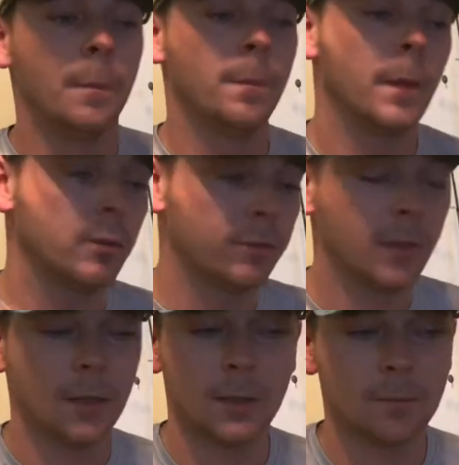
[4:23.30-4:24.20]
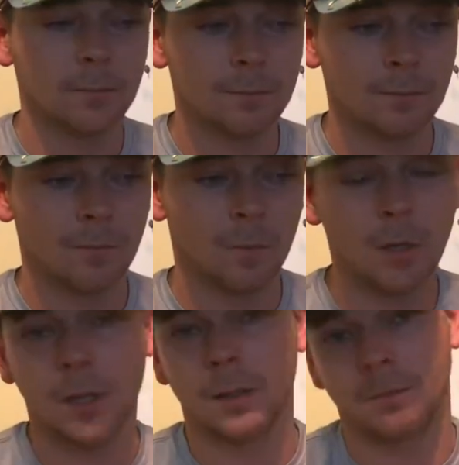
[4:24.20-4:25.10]
There's really
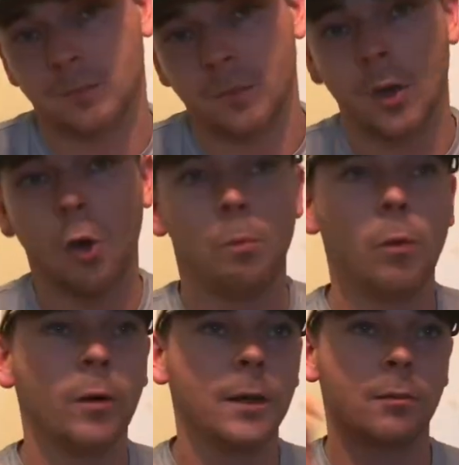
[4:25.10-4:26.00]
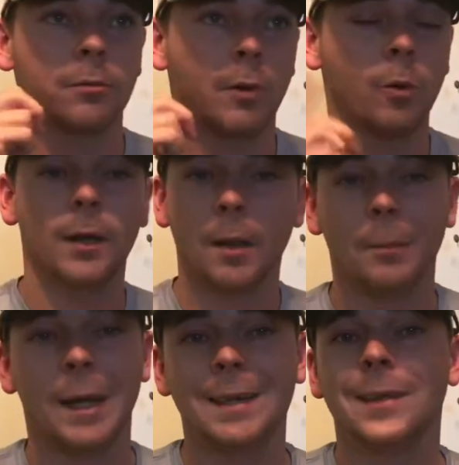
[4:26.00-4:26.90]
no point in throwing a
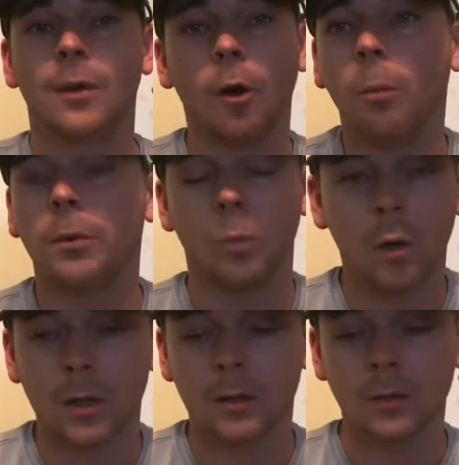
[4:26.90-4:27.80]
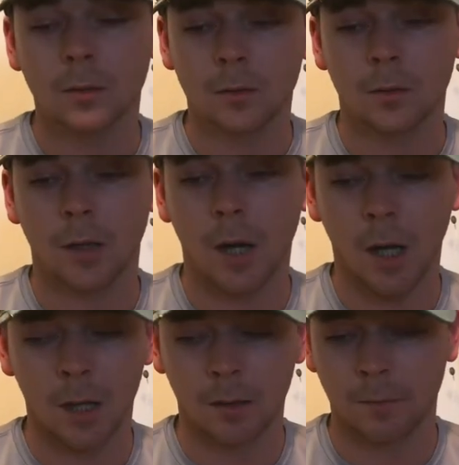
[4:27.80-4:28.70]
bait into open water.
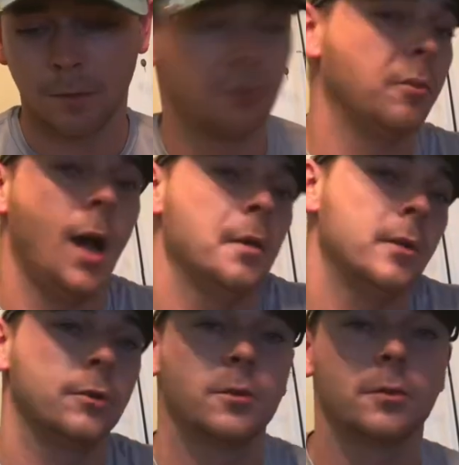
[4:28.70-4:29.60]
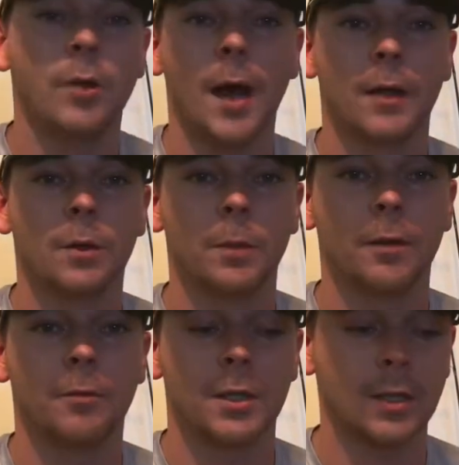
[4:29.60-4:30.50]
There's just not going to be a
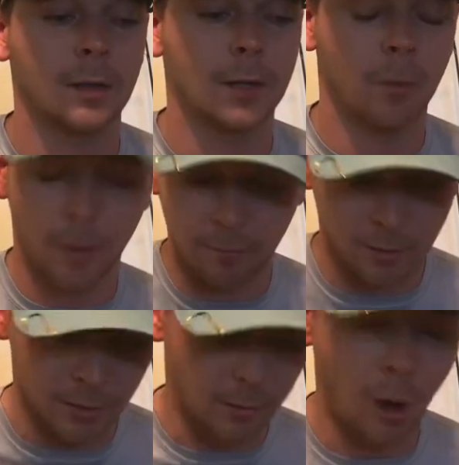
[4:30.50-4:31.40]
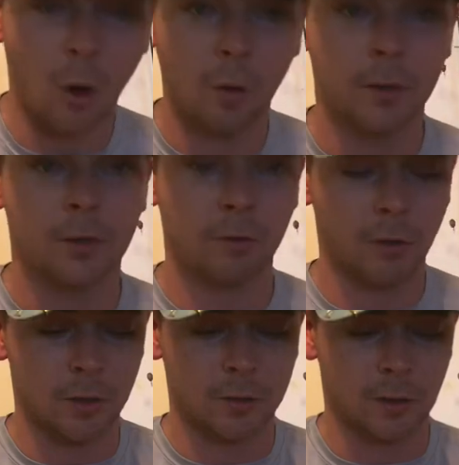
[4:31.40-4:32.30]
fish out there whenever there's all this
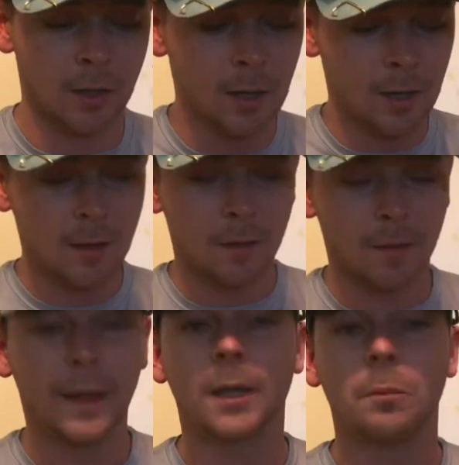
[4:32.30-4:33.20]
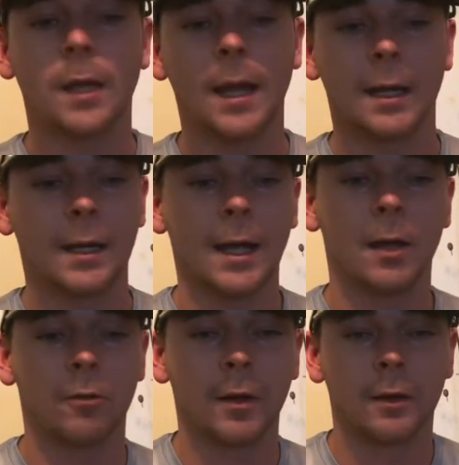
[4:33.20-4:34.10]
structure that they can be hanging out
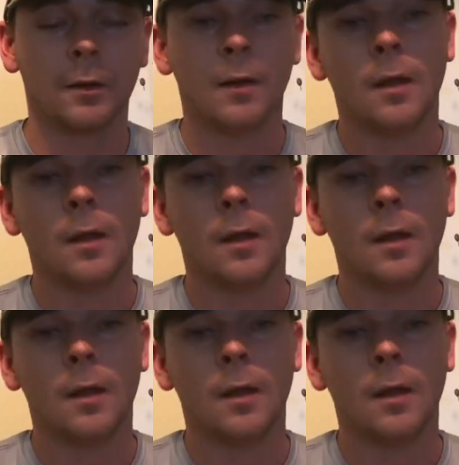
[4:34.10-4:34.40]
around.